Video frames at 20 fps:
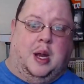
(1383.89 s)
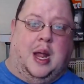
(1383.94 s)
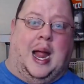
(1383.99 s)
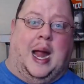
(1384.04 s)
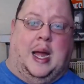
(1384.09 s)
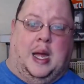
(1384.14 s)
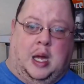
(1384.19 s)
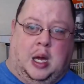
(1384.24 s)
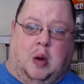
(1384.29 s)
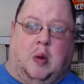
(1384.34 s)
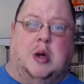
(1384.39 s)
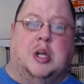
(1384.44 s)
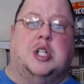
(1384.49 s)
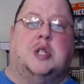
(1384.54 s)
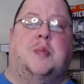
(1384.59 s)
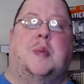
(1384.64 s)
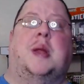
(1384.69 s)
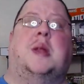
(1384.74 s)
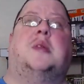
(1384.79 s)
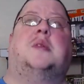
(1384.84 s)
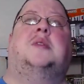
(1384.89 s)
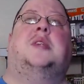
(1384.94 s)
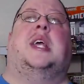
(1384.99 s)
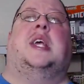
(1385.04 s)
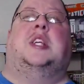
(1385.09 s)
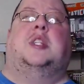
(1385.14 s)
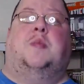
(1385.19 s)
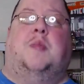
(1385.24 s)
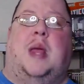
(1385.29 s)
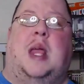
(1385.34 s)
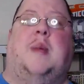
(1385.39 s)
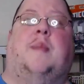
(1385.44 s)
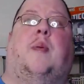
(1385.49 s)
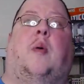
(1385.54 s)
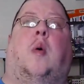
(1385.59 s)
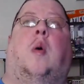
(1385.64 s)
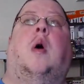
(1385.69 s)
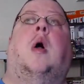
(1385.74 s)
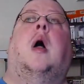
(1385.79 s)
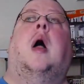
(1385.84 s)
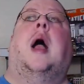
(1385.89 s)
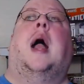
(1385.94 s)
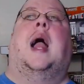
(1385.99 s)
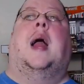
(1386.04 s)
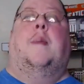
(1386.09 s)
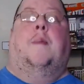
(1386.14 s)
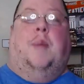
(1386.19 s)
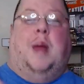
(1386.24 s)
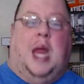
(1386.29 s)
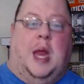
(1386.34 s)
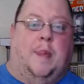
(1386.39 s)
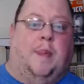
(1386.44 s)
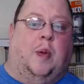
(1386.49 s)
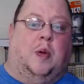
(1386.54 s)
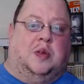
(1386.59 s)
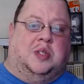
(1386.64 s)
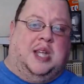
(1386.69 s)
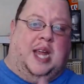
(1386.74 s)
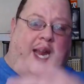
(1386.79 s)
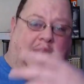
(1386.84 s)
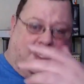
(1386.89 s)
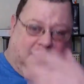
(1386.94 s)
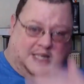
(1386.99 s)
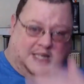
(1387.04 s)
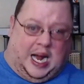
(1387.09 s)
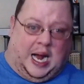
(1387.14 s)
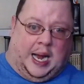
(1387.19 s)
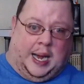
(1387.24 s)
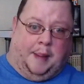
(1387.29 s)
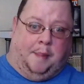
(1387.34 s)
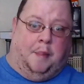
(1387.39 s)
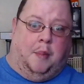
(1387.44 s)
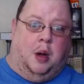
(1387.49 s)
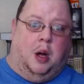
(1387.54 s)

and nourishment takes people, and people take time.